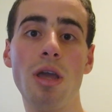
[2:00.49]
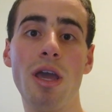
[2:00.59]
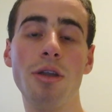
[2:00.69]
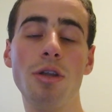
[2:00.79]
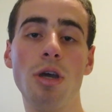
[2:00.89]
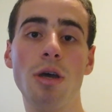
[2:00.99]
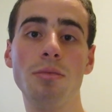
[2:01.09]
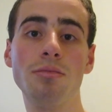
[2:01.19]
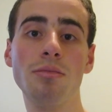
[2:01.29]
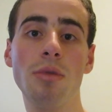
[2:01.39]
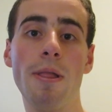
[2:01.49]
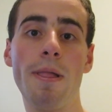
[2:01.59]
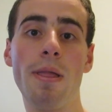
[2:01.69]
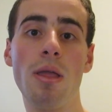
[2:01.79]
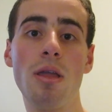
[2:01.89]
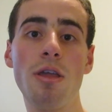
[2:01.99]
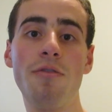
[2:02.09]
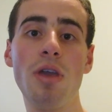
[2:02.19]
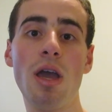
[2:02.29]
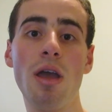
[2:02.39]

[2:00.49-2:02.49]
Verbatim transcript: And, um, if you,